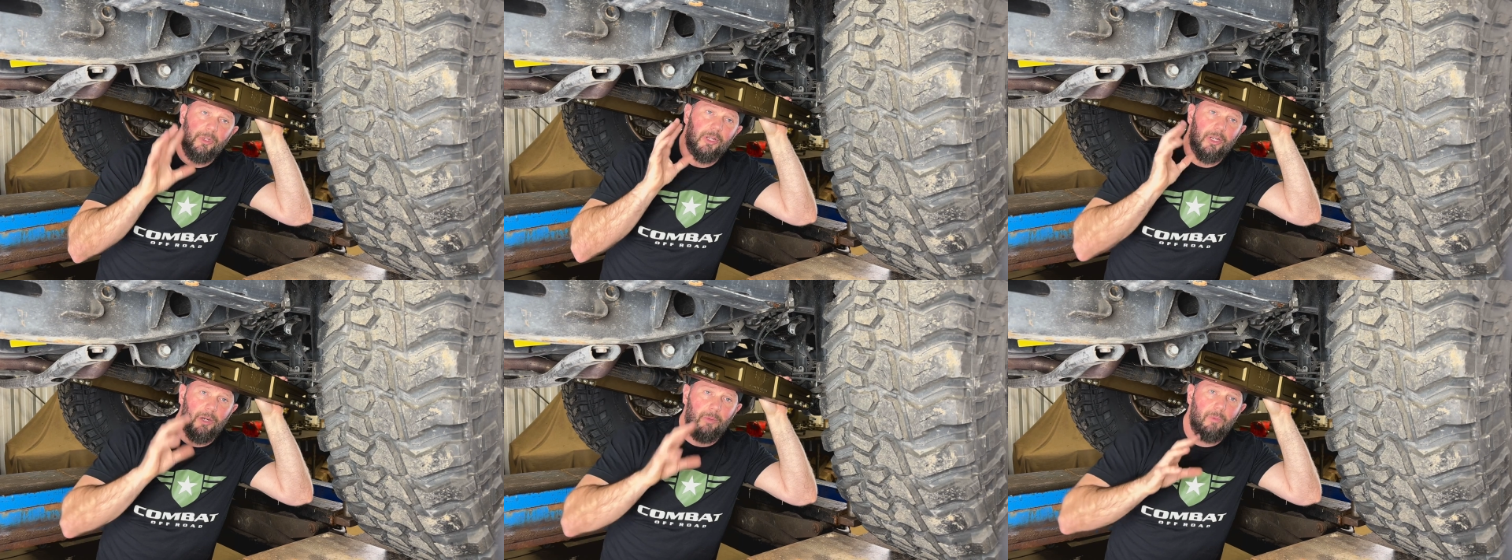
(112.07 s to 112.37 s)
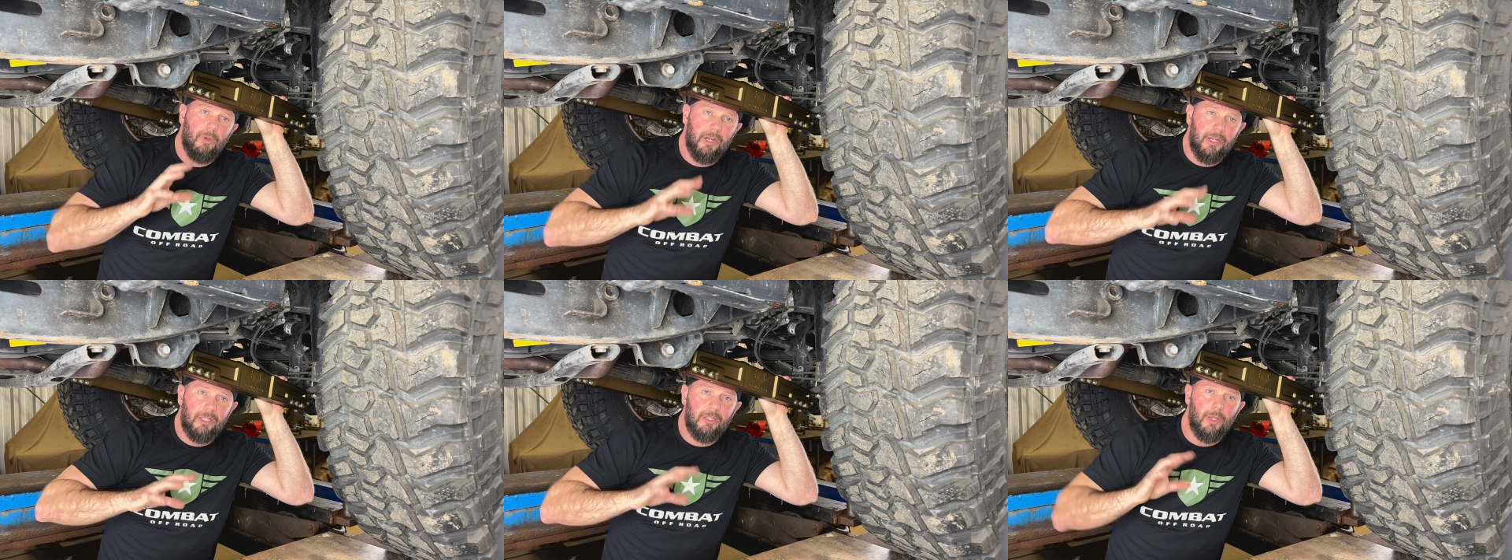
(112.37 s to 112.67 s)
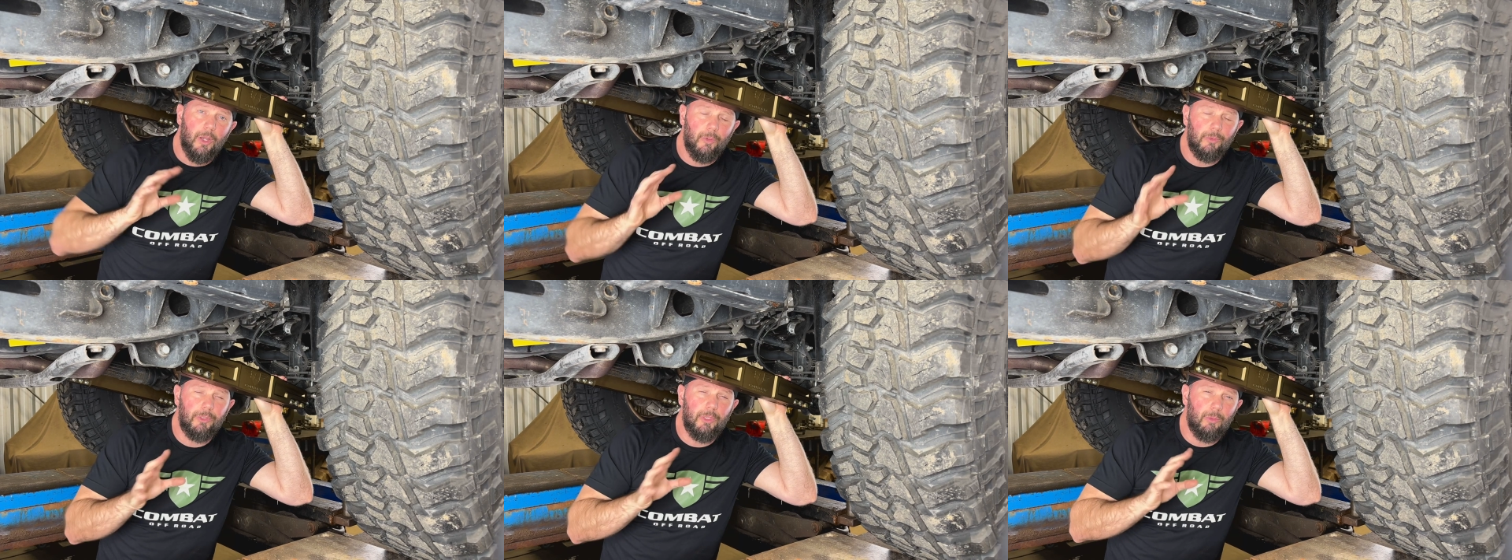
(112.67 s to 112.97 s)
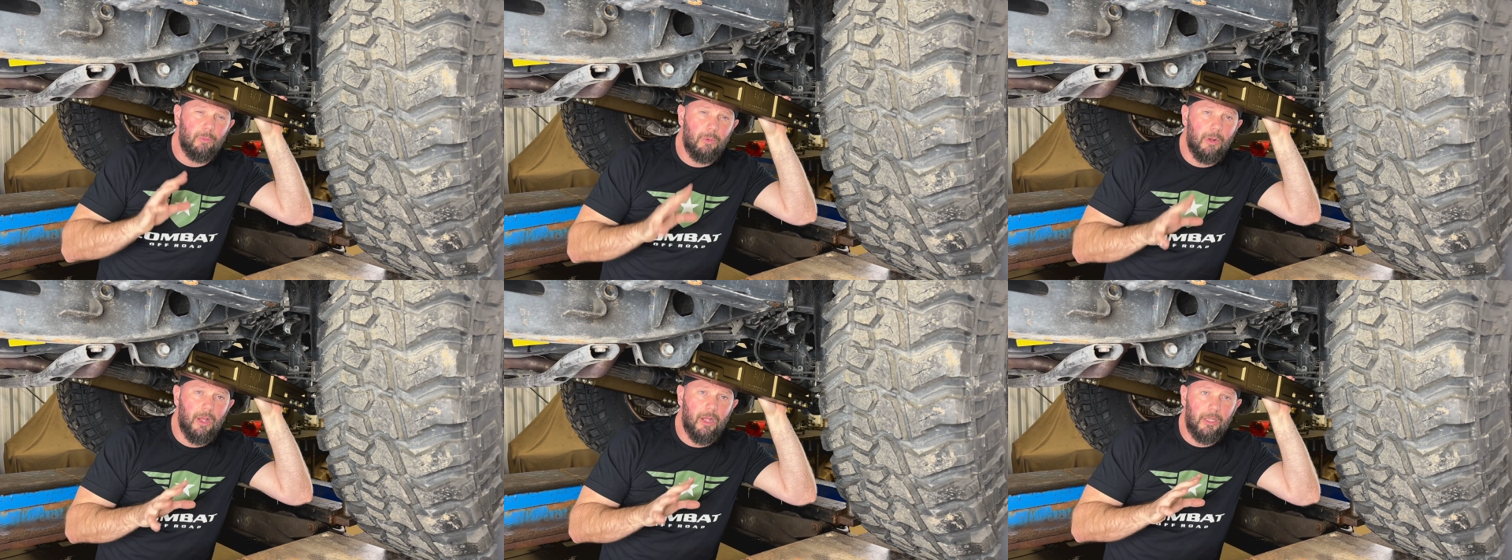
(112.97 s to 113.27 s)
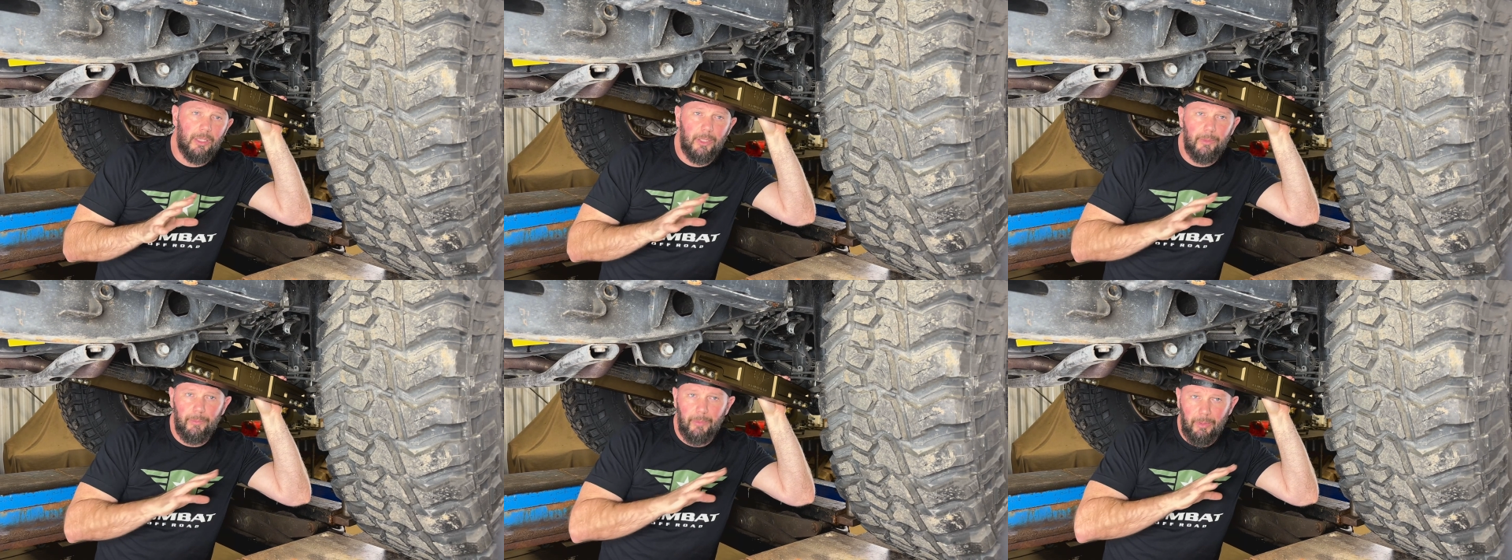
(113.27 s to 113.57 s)
going to want to coat the raw
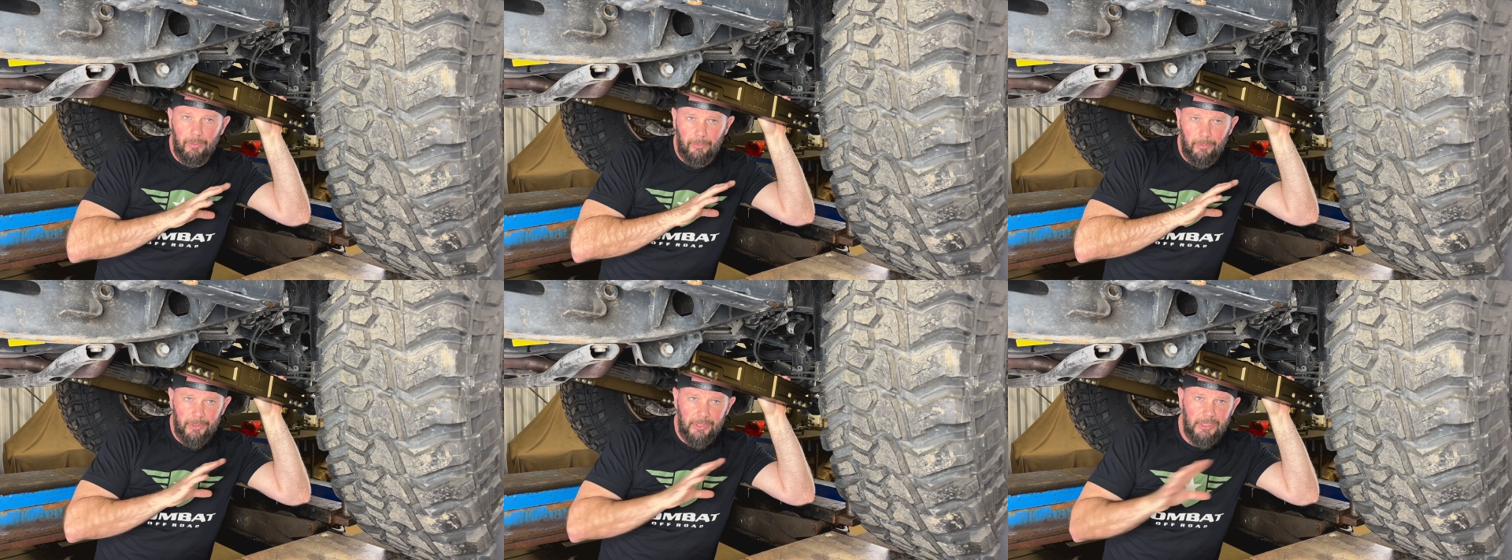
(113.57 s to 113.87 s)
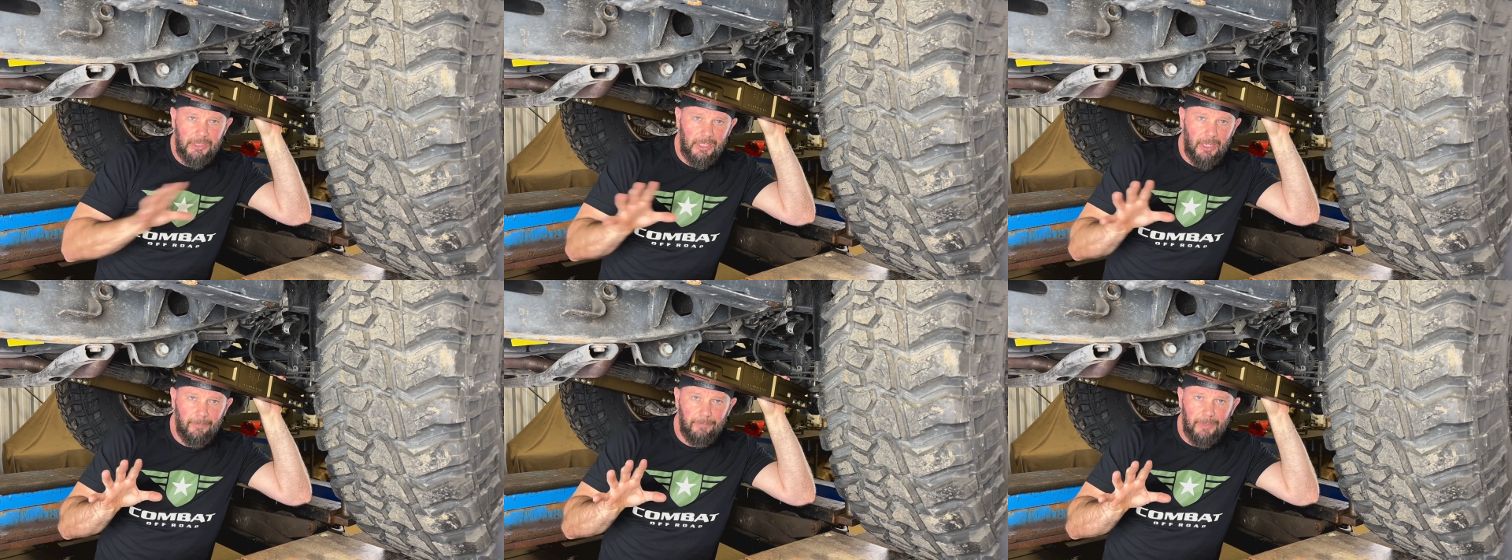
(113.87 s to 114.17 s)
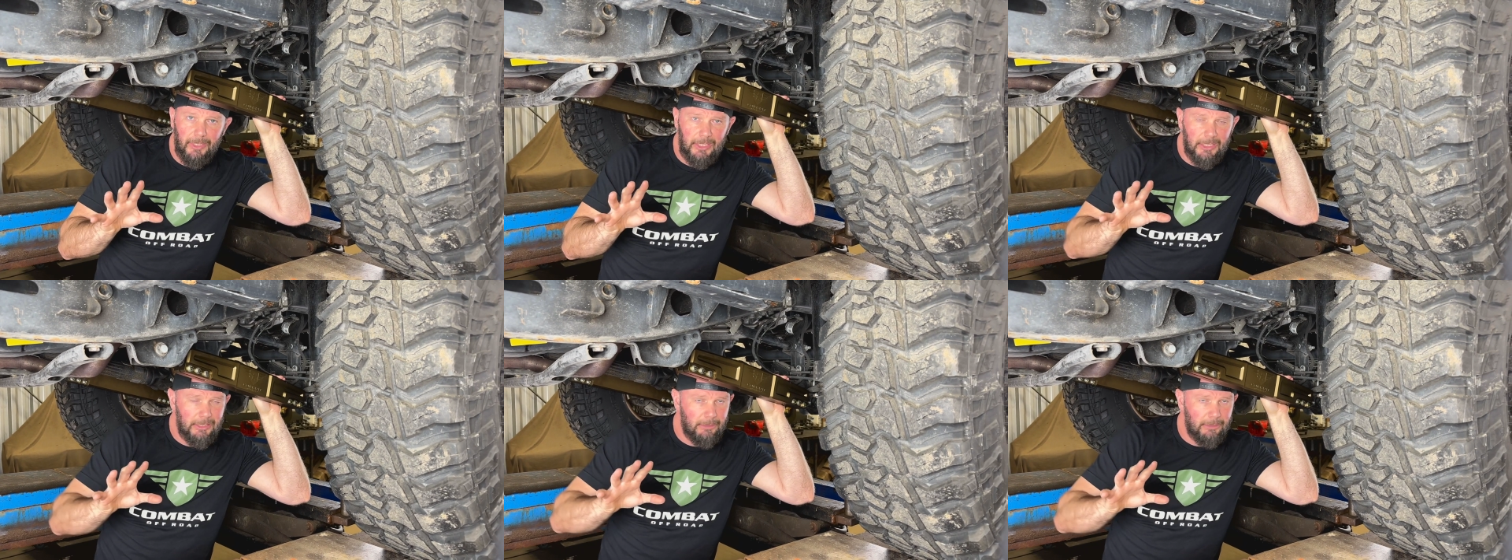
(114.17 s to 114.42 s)
aluminum with something,